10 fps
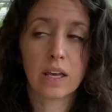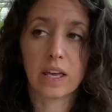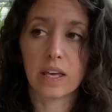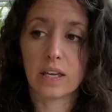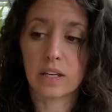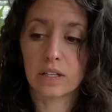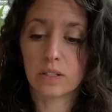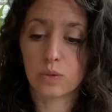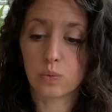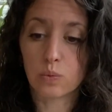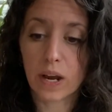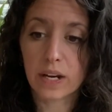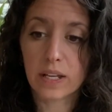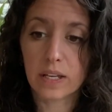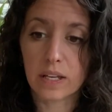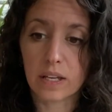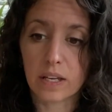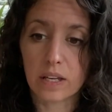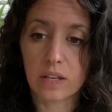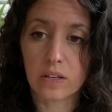And writing
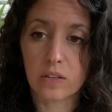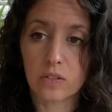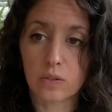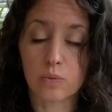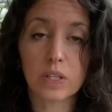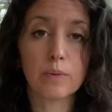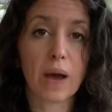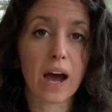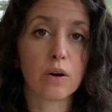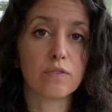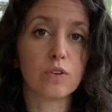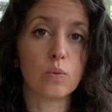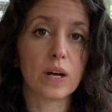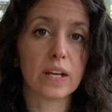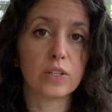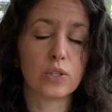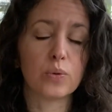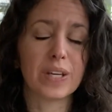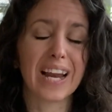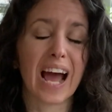is a really powerful way
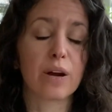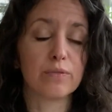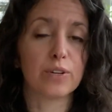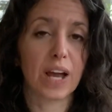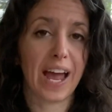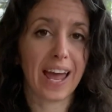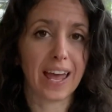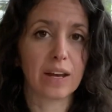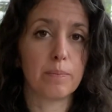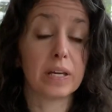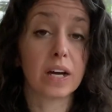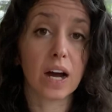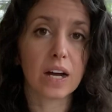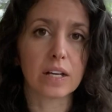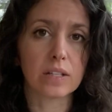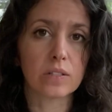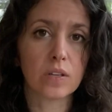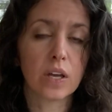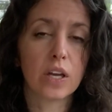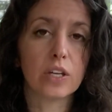to get out of your head because